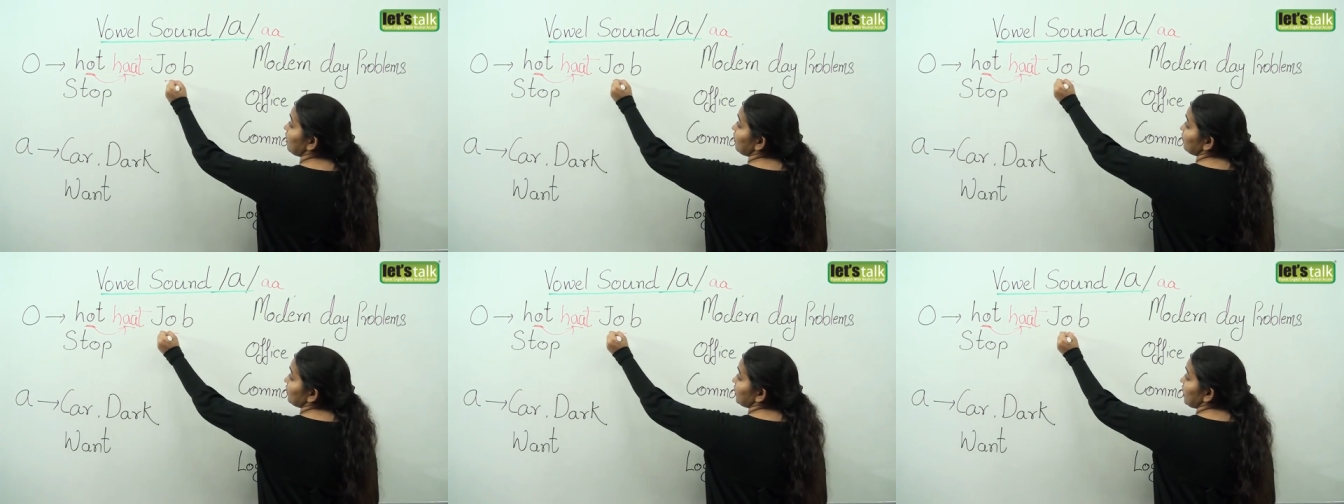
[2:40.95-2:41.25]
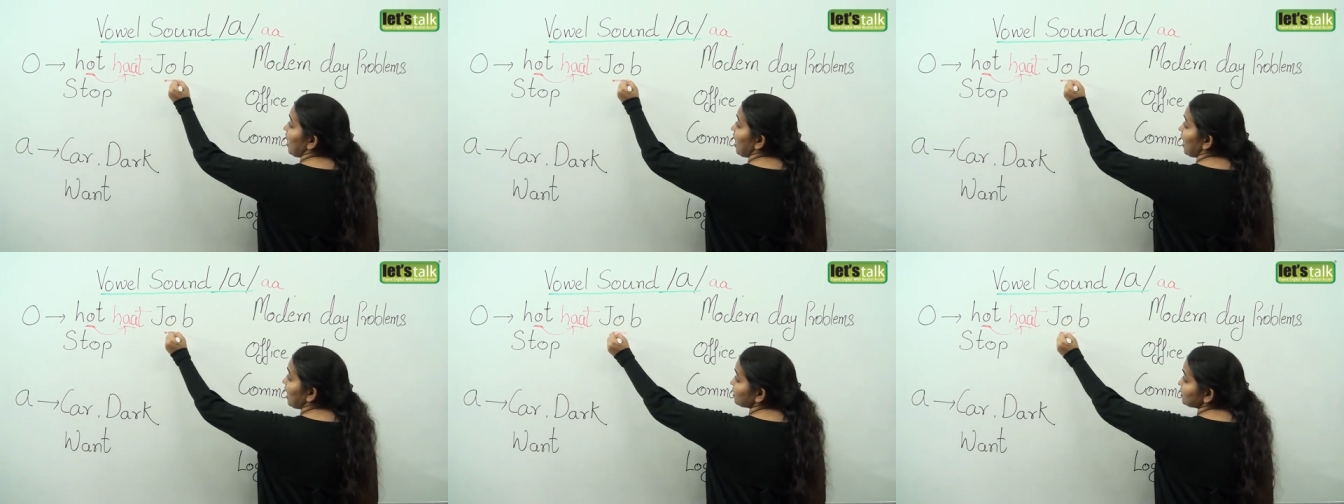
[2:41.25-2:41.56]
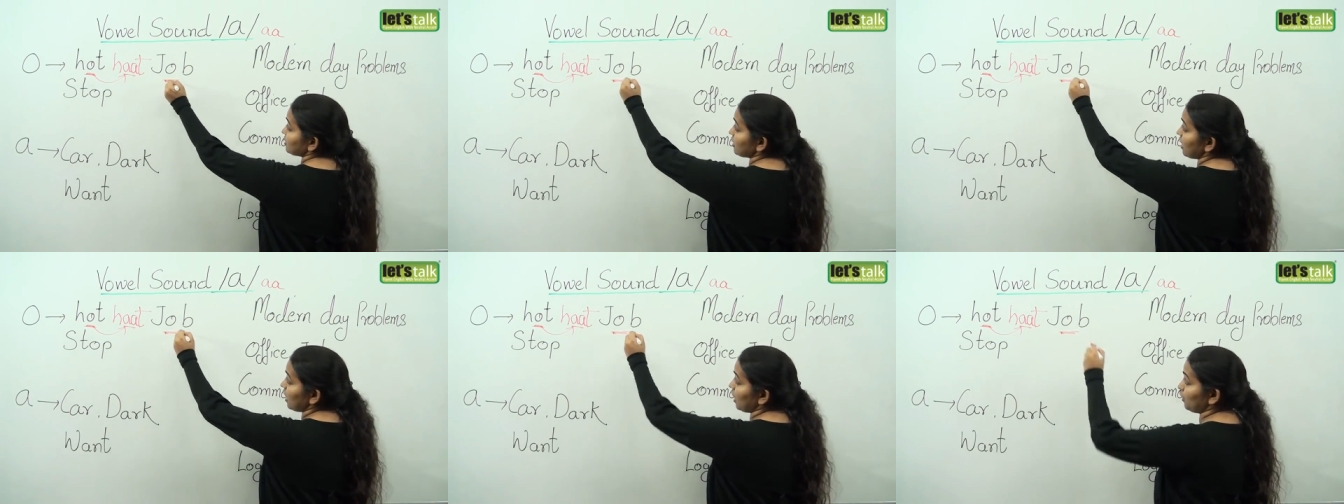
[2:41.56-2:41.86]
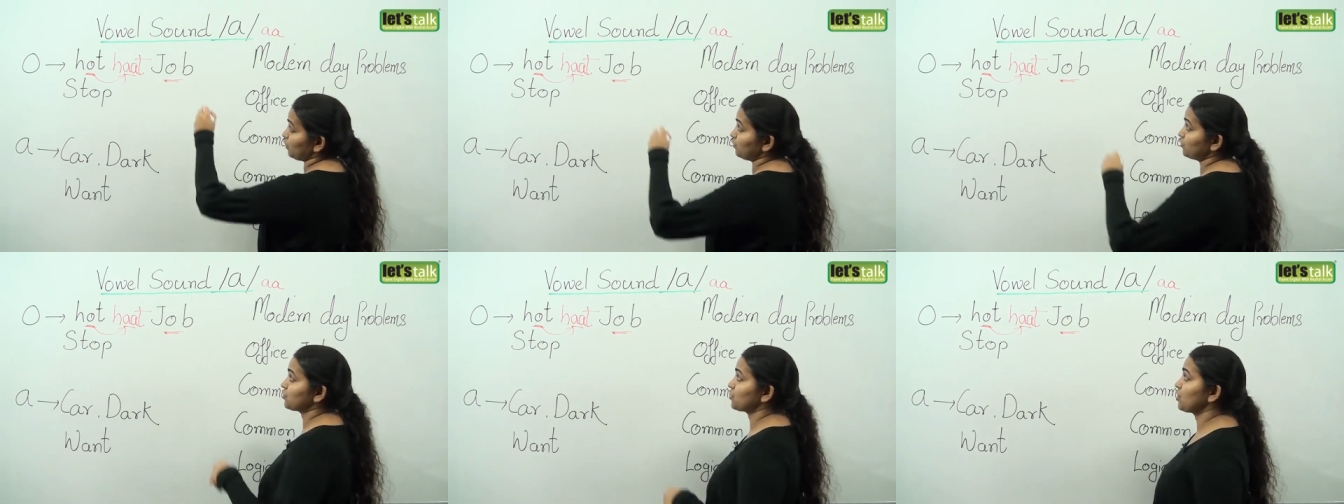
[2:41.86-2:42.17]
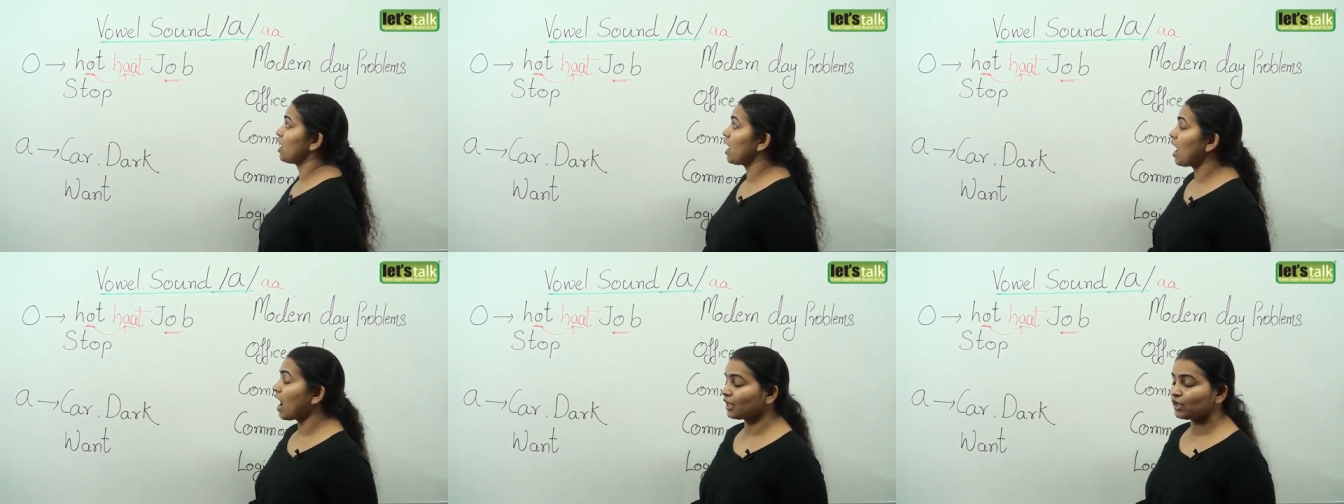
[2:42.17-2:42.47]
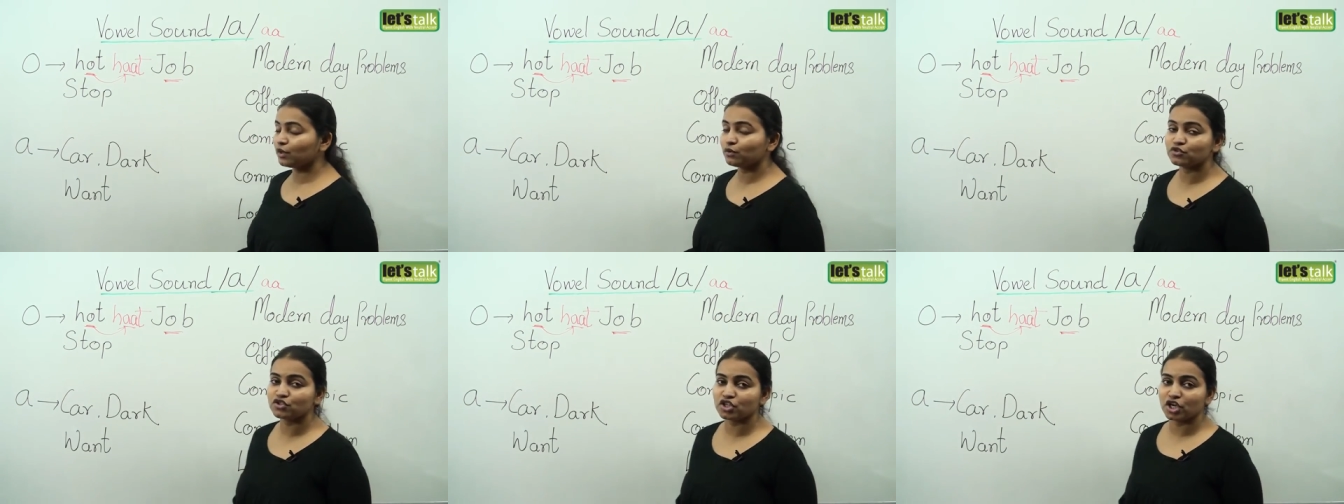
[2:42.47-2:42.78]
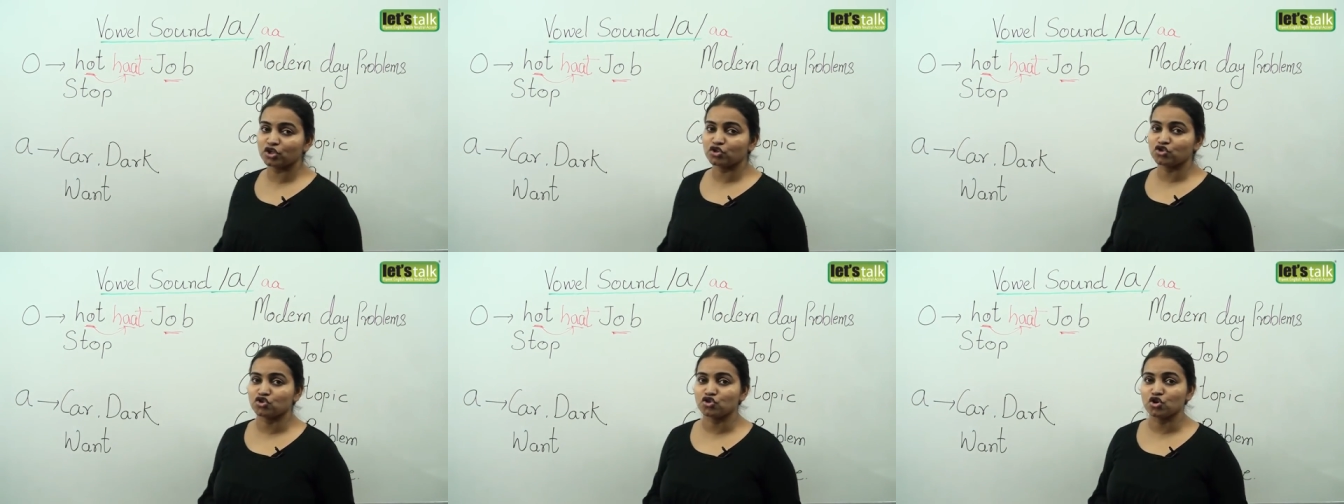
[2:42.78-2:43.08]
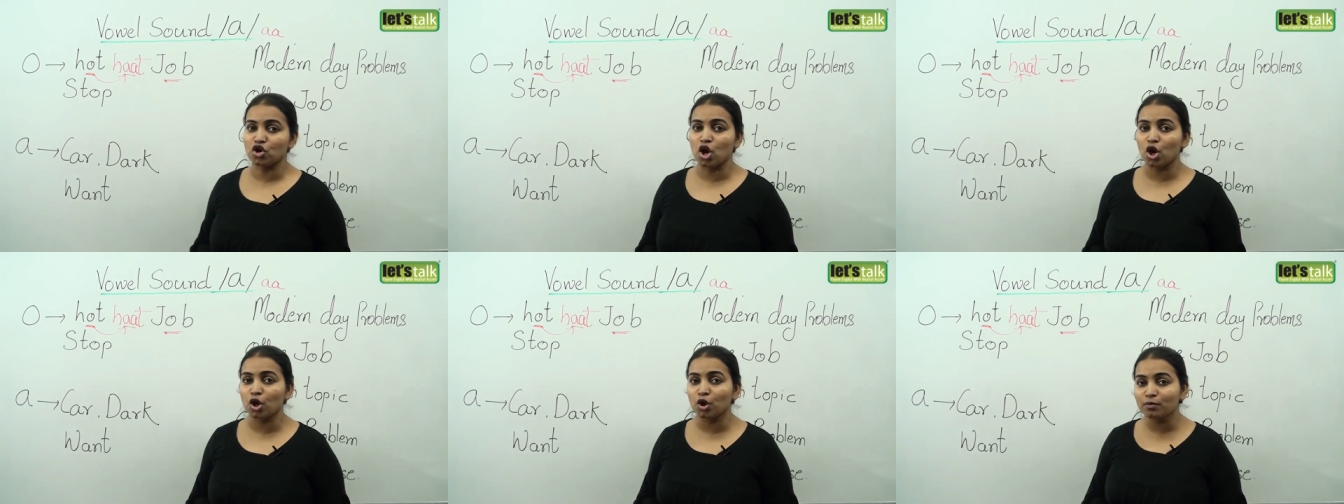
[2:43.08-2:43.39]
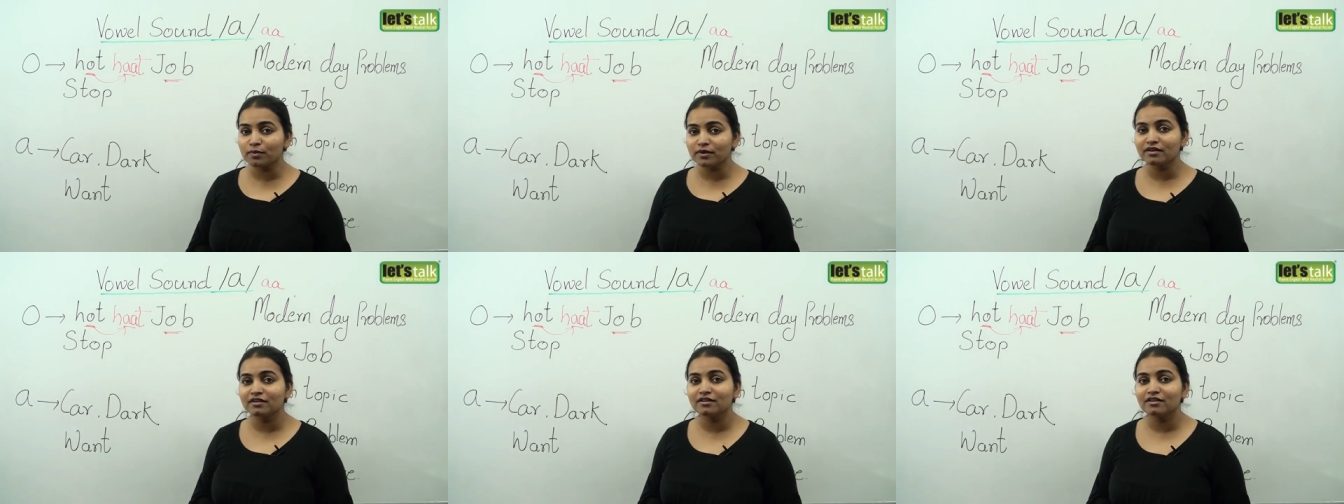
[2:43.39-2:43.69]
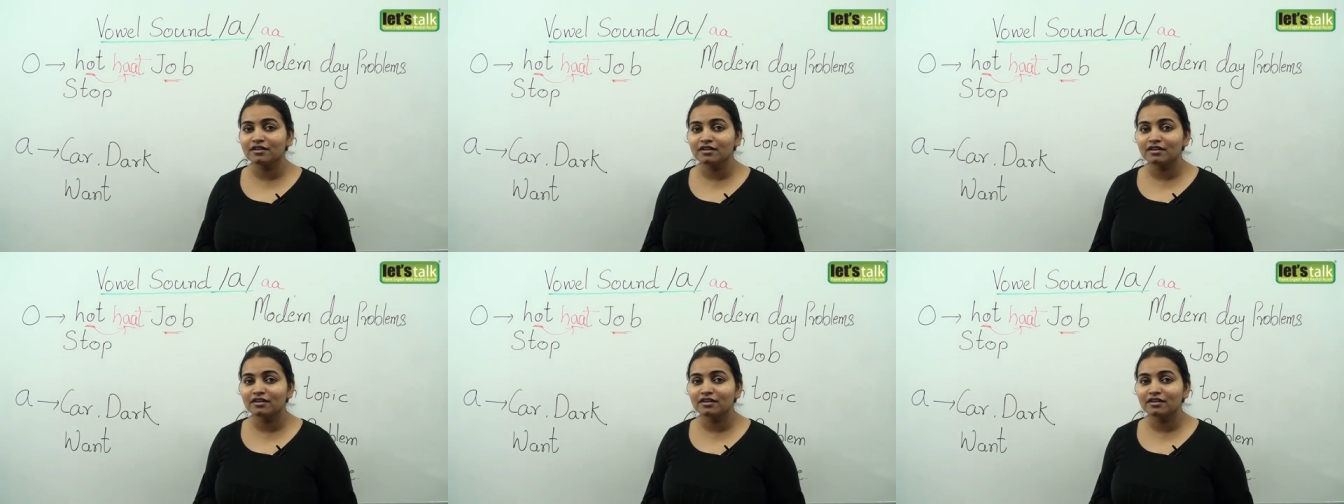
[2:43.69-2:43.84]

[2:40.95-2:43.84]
the ah sound. I don't say Job,